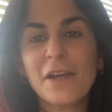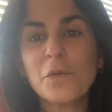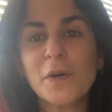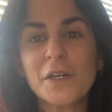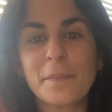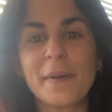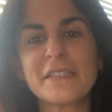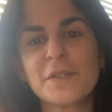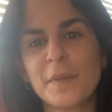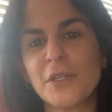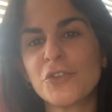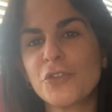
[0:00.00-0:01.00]
welcome back to
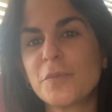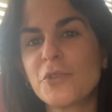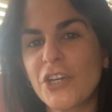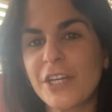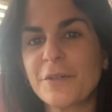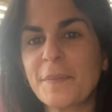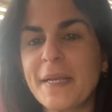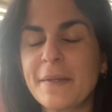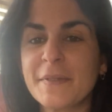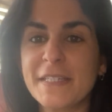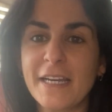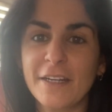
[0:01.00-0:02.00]
my YouTube channel. My name
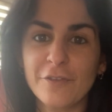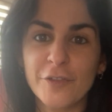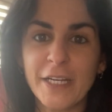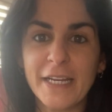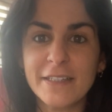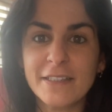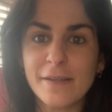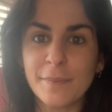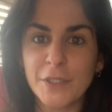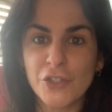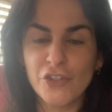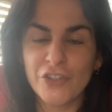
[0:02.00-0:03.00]
is Ana Fernandez. I'm
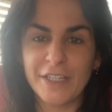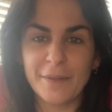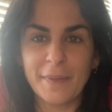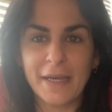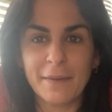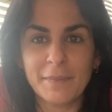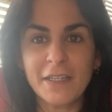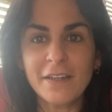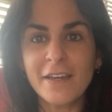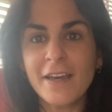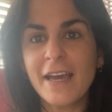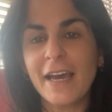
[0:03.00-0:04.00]
an attorney in Miami.
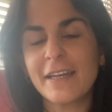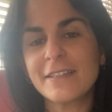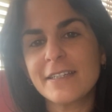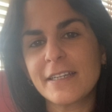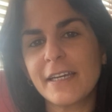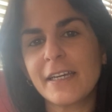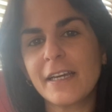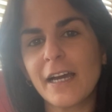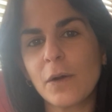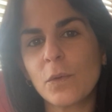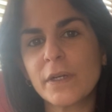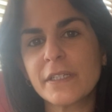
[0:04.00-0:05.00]
And today
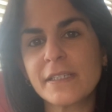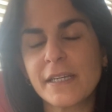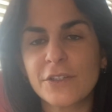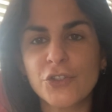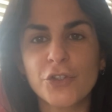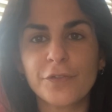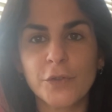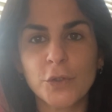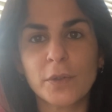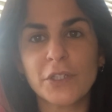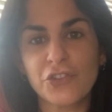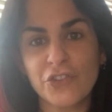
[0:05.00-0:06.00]
I wanted to answer a few
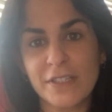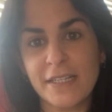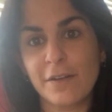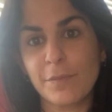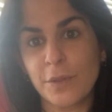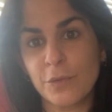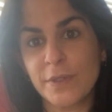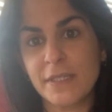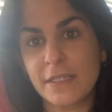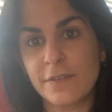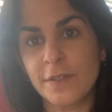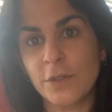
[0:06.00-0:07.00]
questions that I've been
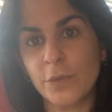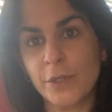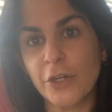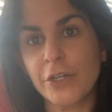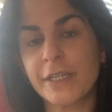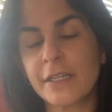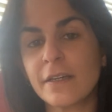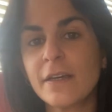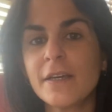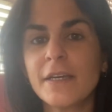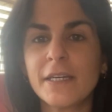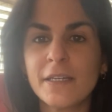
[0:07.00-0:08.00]
receiving regarding
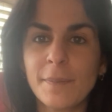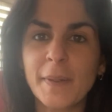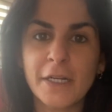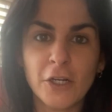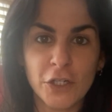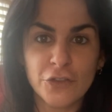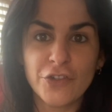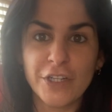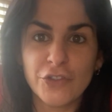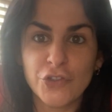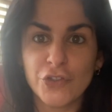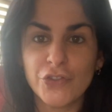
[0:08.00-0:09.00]
independent
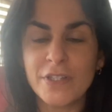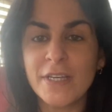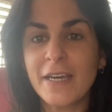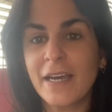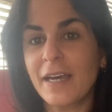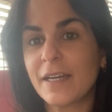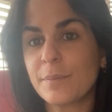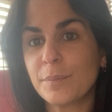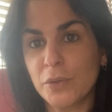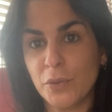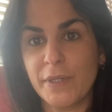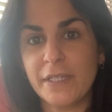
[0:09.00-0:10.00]
contractors and
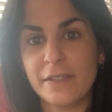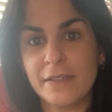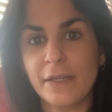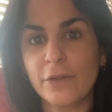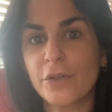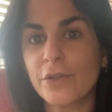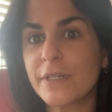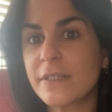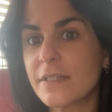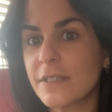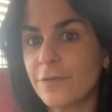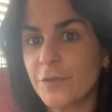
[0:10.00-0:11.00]
employees. Now, there is
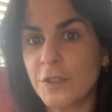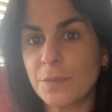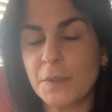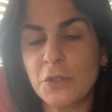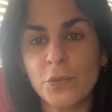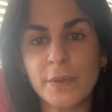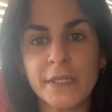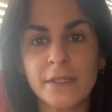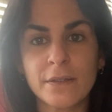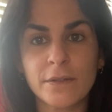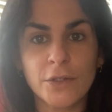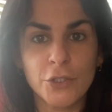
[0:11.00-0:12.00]
a difference
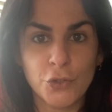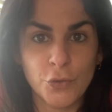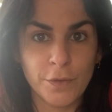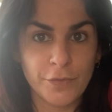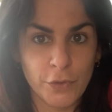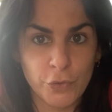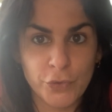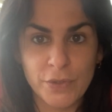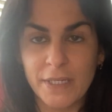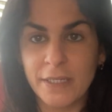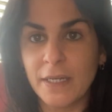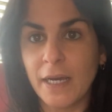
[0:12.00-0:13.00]
between the two of those,
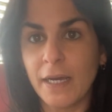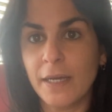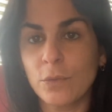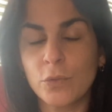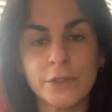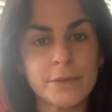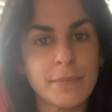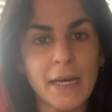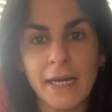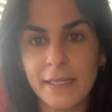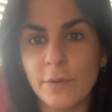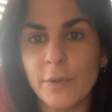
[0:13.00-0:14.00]
and I would
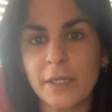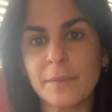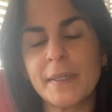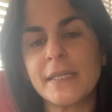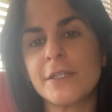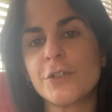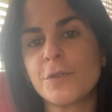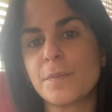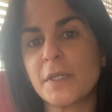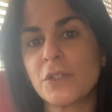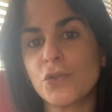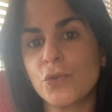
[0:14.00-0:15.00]
highly recommend that you
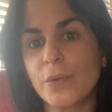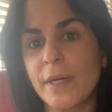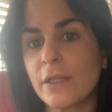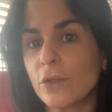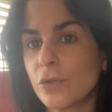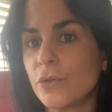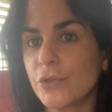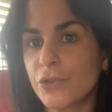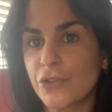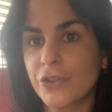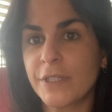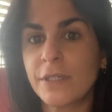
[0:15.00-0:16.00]
speak to a local
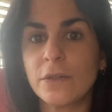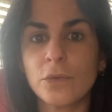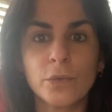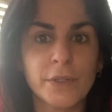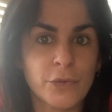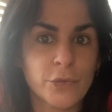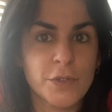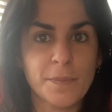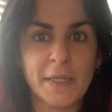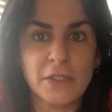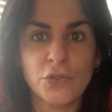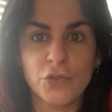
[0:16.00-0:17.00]
attorney with
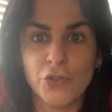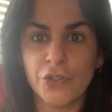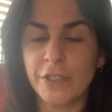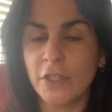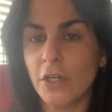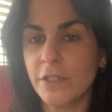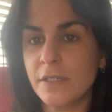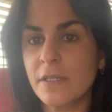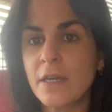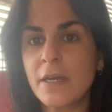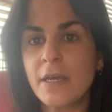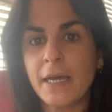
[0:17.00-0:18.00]
respect to certain laws
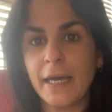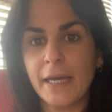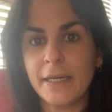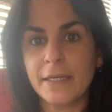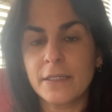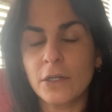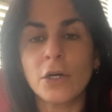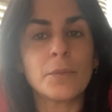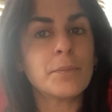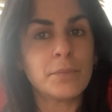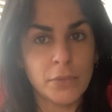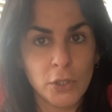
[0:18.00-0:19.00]
and
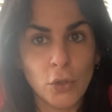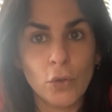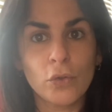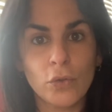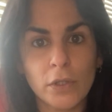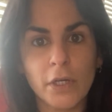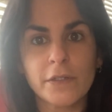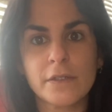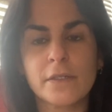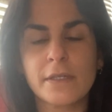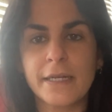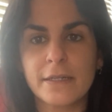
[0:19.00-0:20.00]
local
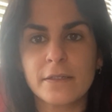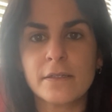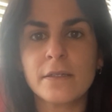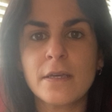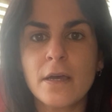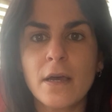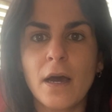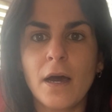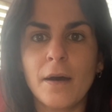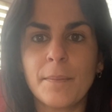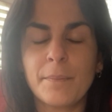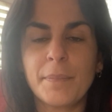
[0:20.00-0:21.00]
laws, that is.
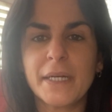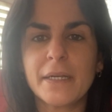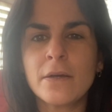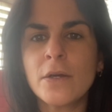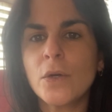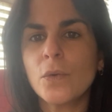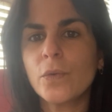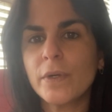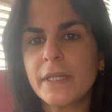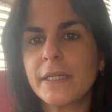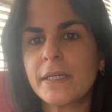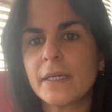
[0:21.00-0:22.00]
But
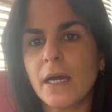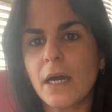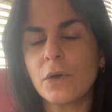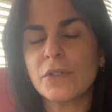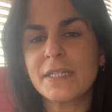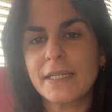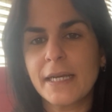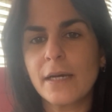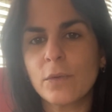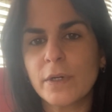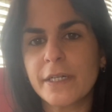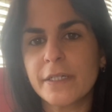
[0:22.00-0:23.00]
really, today I
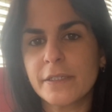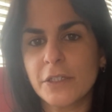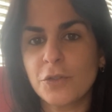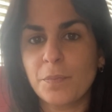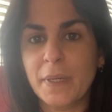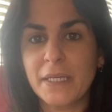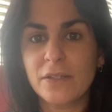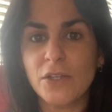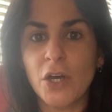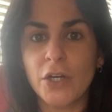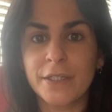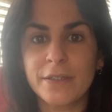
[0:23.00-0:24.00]
wanted to touch base
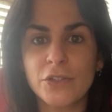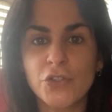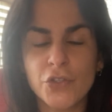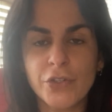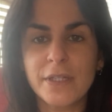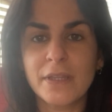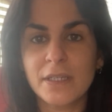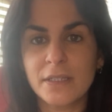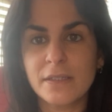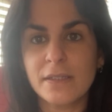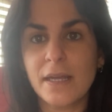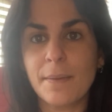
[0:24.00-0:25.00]
on certain
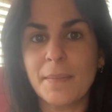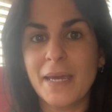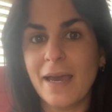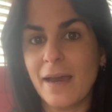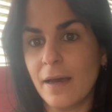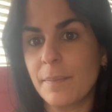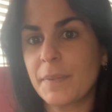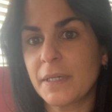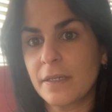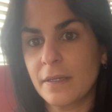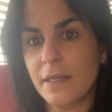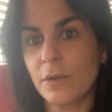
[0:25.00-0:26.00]
things that may
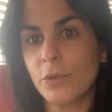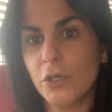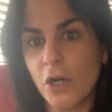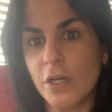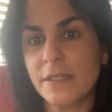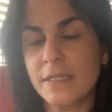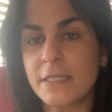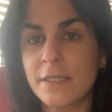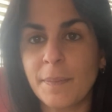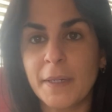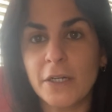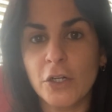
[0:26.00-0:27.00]
happen that would cause an
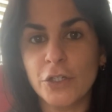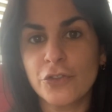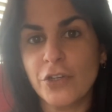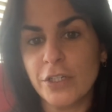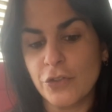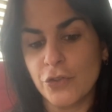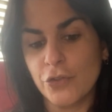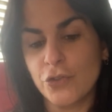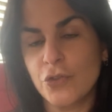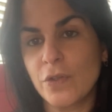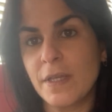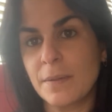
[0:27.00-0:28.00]
independent contractor
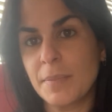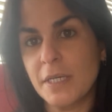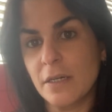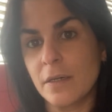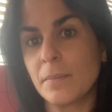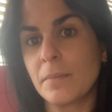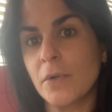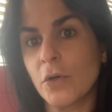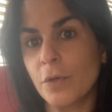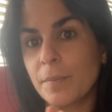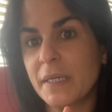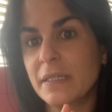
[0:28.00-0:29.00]
to then become
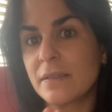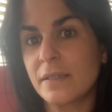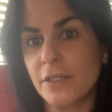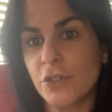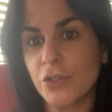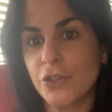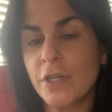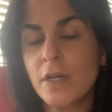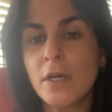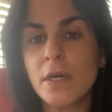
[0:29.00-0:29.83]
or be considered